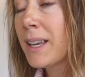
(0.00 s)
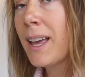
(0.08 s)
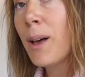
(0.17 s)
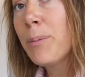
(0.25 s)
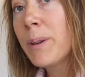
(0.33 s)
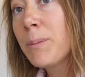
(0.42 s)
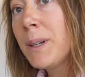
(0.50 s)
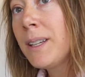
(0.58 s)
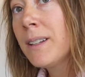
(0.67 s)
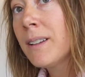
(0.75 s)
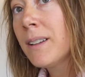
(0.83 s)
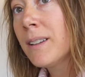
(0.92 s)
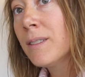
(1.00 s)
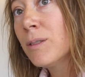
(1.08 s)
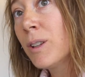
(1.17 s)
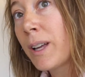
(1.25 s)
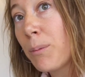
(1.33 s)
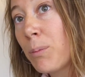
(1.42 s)
helping me to
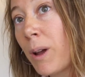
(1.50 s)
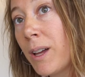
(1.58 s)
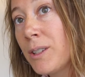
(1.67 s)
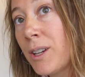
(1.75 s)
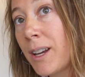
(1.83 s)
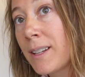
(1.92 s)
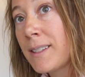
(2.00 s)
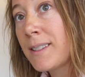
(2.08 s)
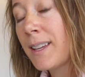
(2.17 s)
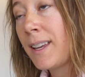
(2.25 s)
look at projects